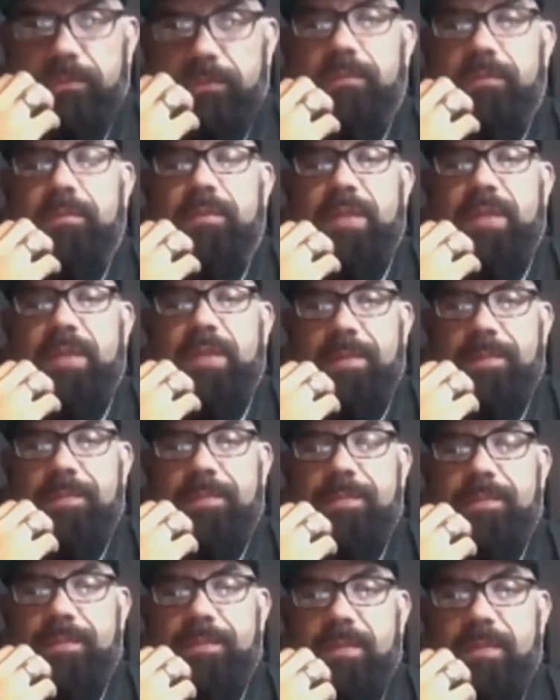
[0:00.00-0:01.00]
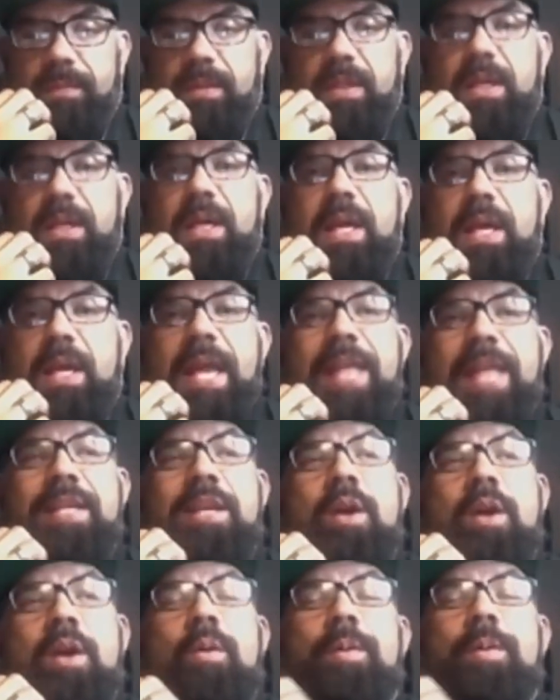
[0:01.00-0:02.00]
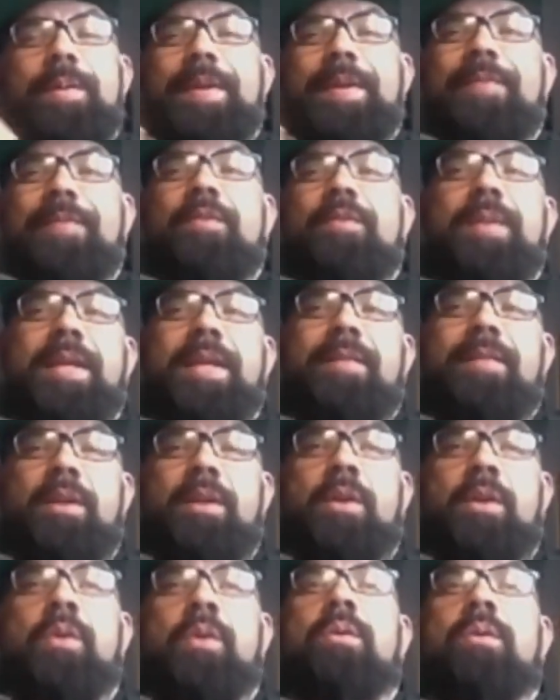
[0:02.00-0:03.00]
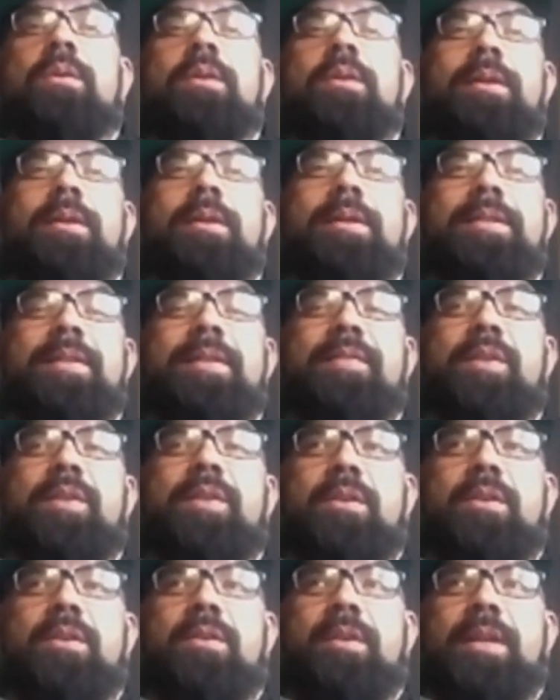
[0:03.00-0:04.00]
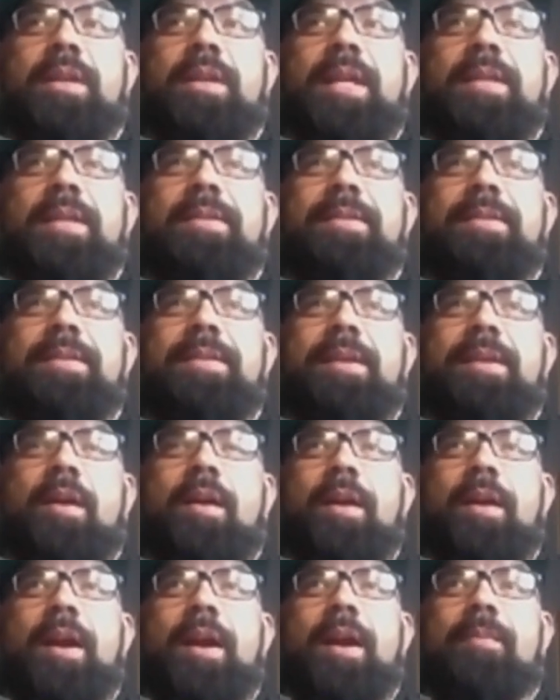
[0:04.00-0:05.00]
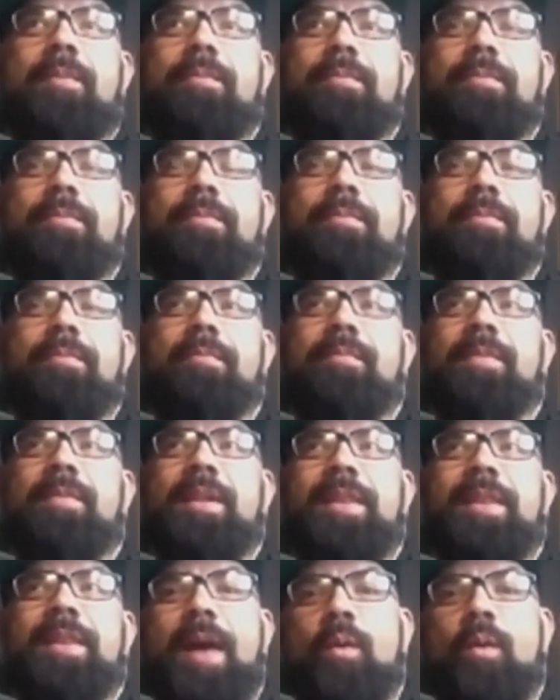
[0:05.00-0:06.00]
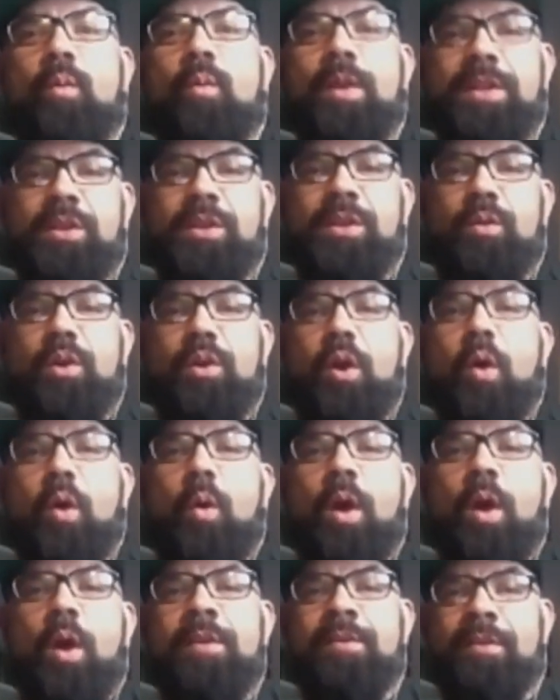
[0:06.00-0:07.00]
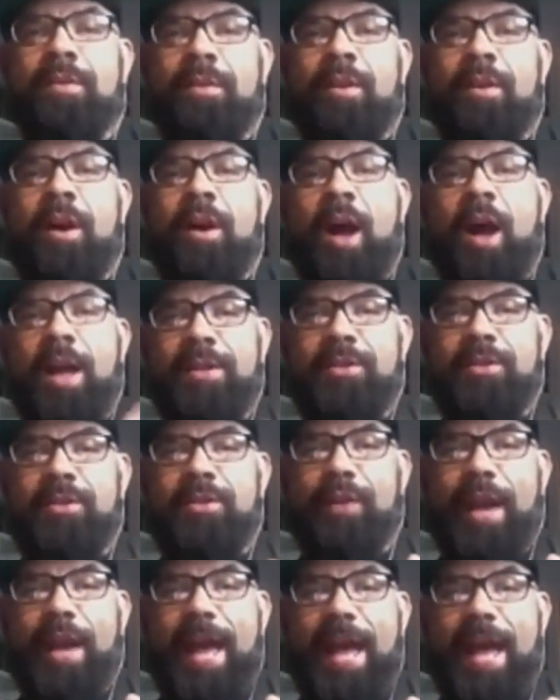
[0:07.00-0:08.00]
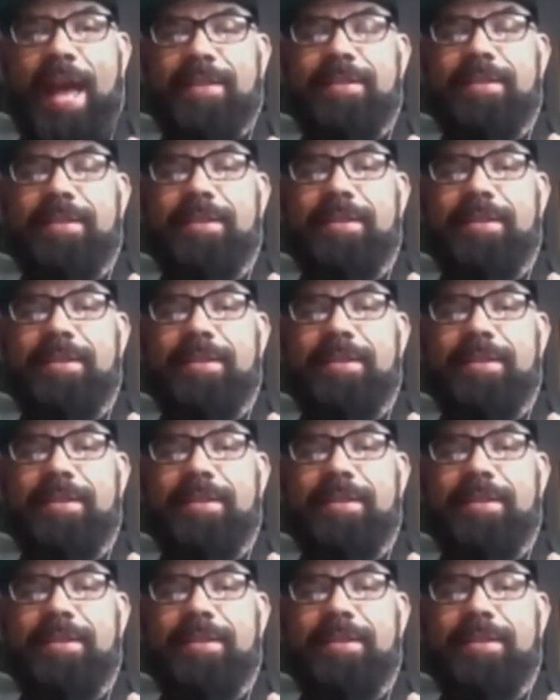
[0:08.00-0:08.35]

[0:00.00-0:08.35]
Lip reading: Yep. And you know what would be even cooler is if you could get a CRM that when you go under contract,